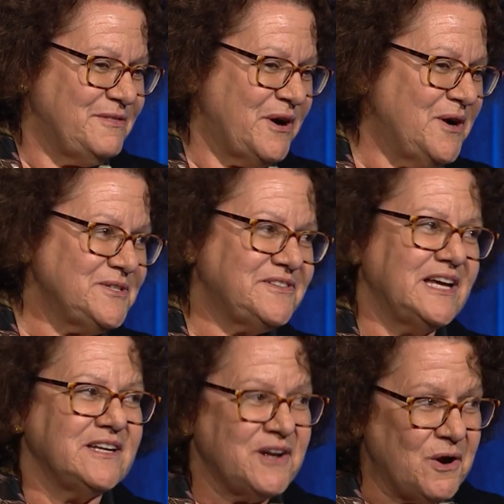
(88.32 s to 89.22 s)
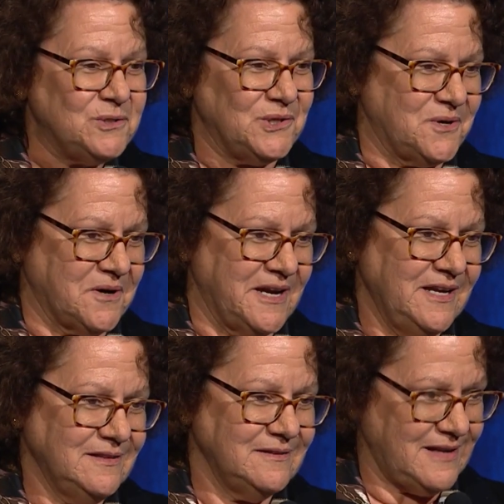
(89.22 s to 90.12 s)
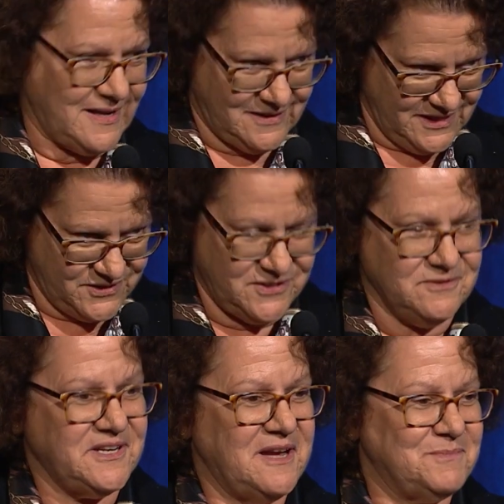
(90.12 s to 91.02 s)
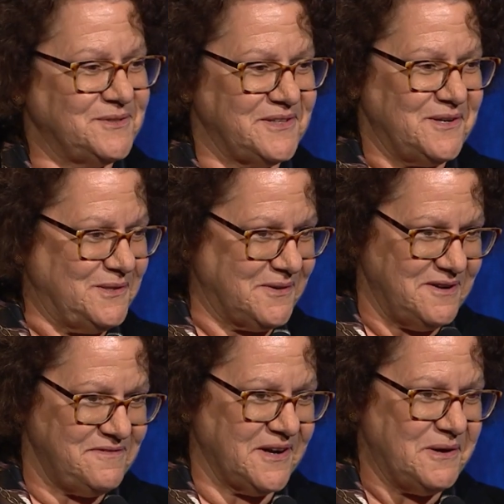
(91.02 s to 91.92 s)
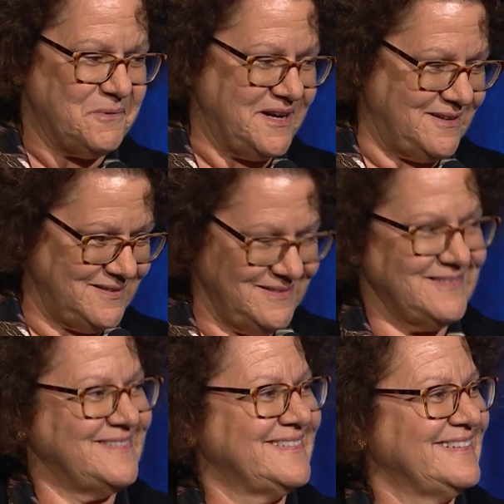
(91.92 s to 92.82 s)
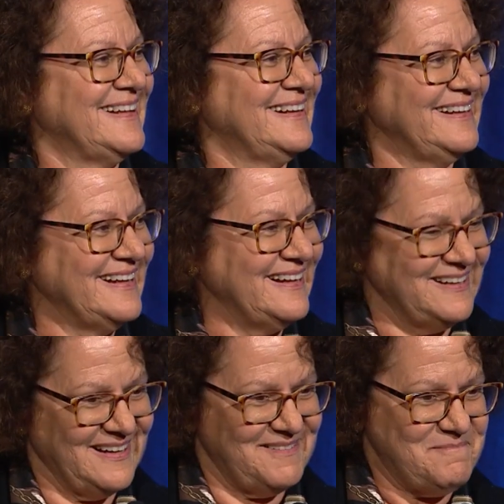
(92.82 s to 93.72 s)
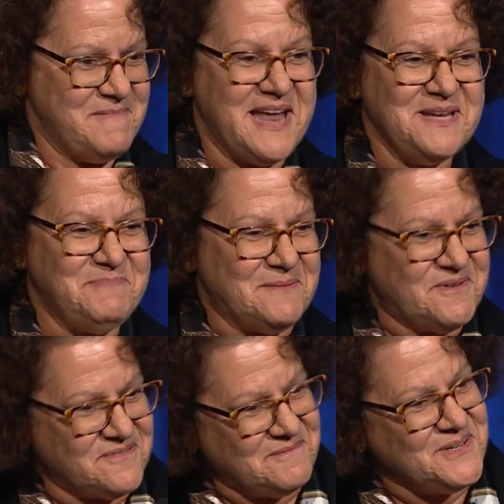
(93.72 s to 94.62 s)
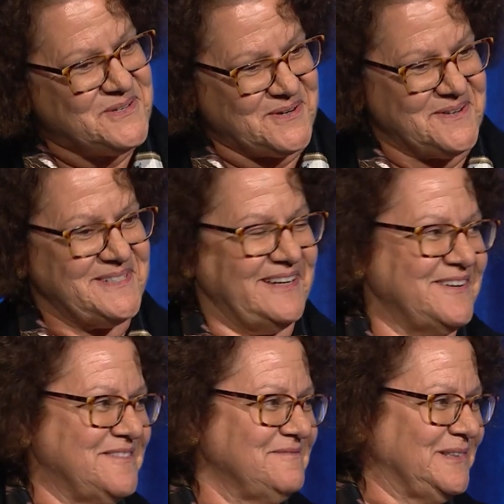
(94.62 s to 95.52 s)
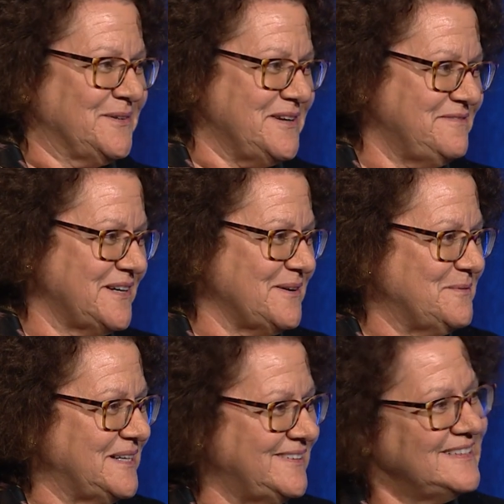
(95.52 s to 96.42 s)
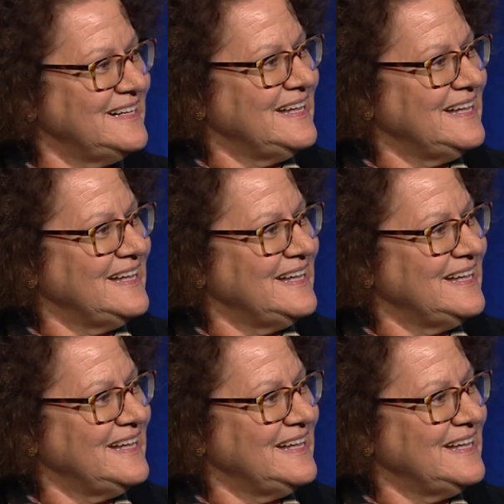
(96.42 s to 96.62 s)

Those that know Laurie, and these two tables know Laurie very well, many people from New Jersey know Laurie very well.